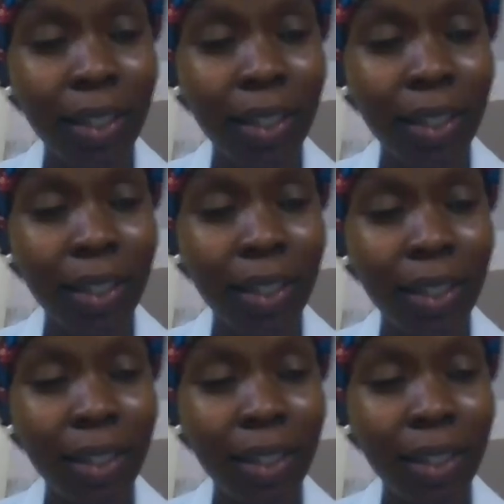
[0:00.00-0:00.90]

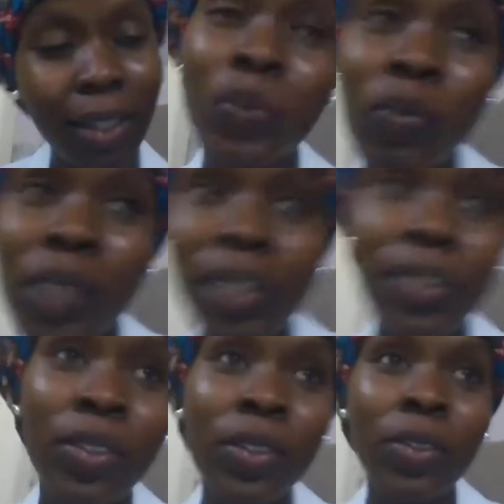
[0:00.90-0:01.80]
So,
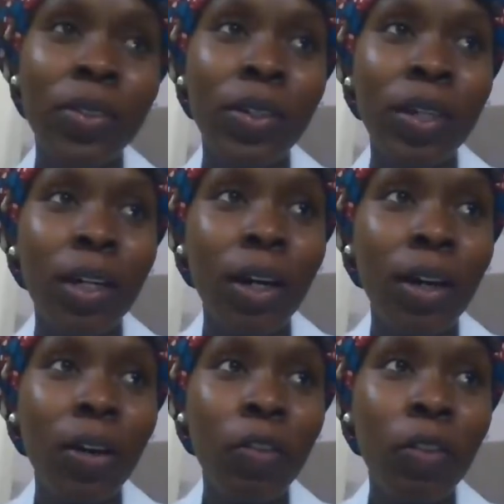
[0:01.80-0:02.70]
you know,
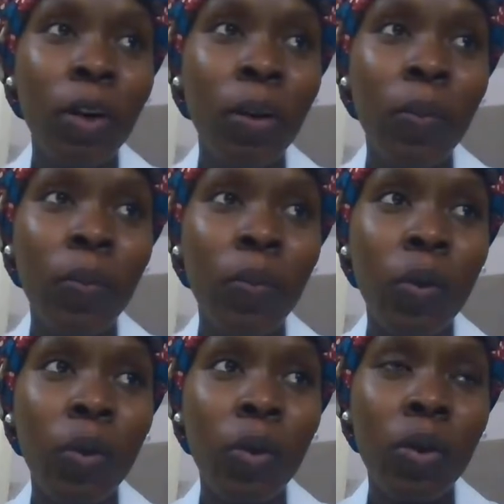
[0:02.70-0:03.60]
from
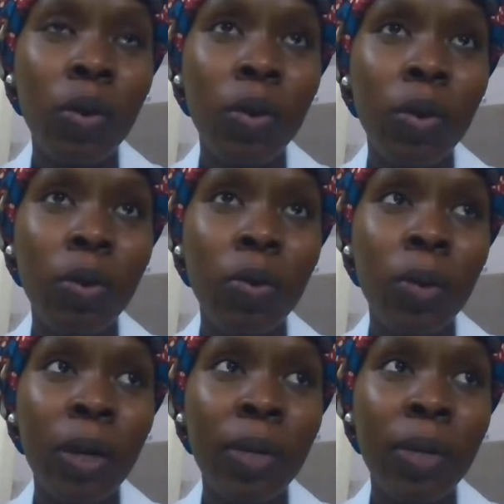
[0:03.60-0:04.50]

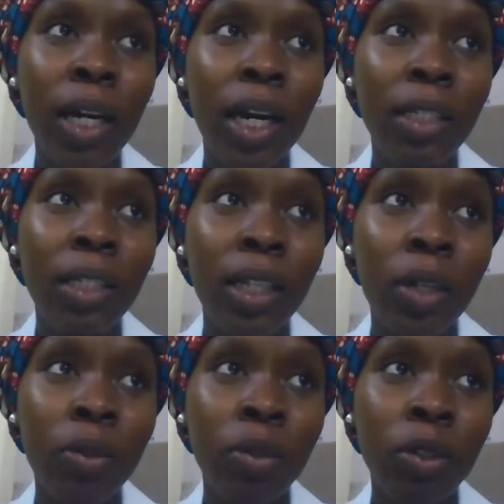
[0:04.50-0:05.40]
where we are
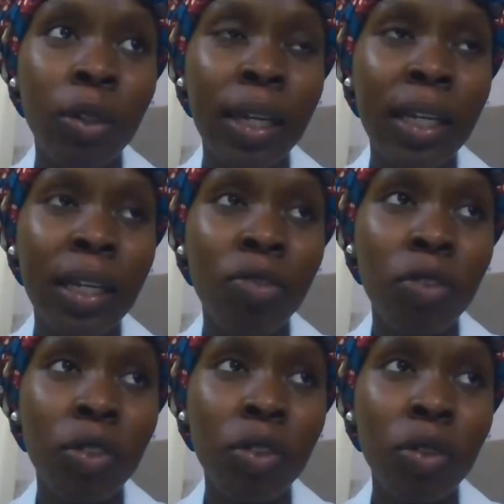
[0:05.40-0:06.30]
now, I can
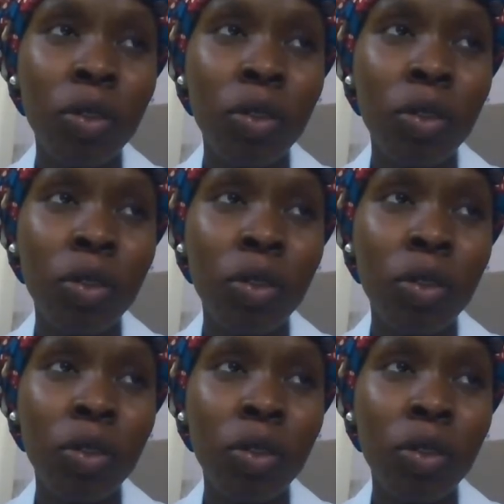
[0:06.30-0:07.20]
feel
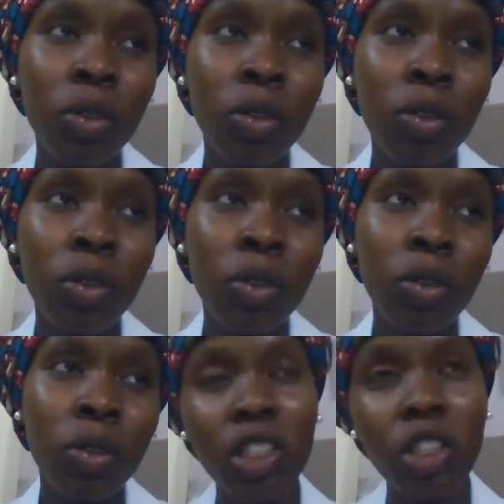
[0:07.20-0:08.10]
Kaduna
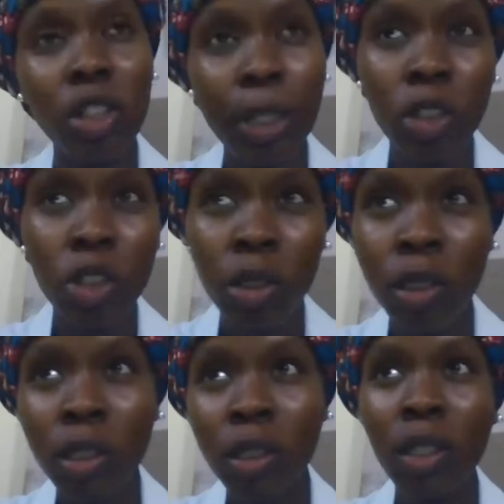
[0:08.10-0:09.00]
actually
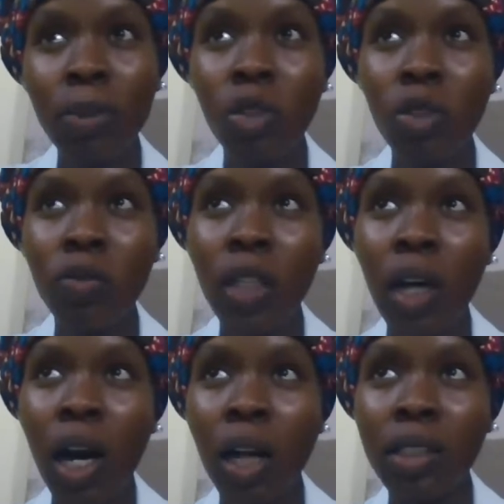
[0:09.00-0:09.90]
changing in terms of the
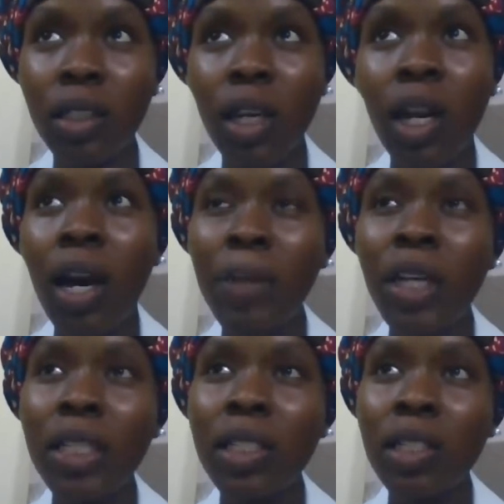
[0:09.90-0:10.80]
arts,
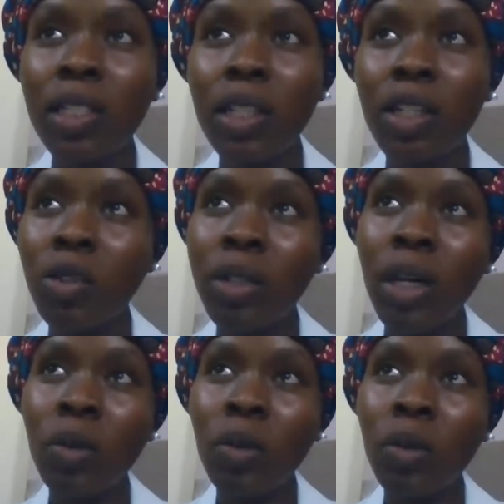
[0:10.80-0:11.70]
because
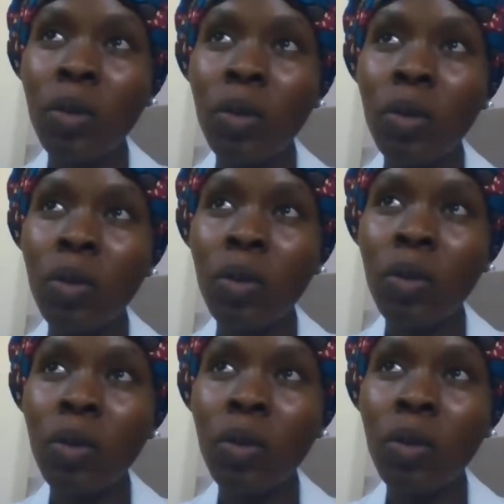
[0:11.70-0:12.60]
Kaduna was once
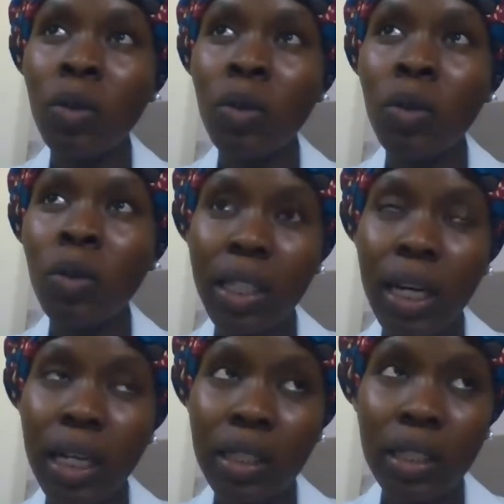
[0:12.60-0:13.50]
really known for the
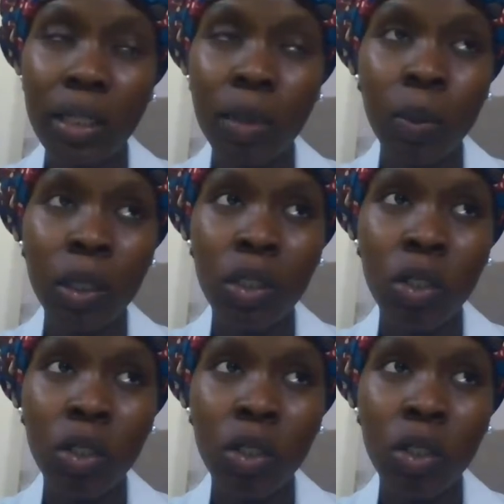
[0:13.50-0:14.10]
arts, but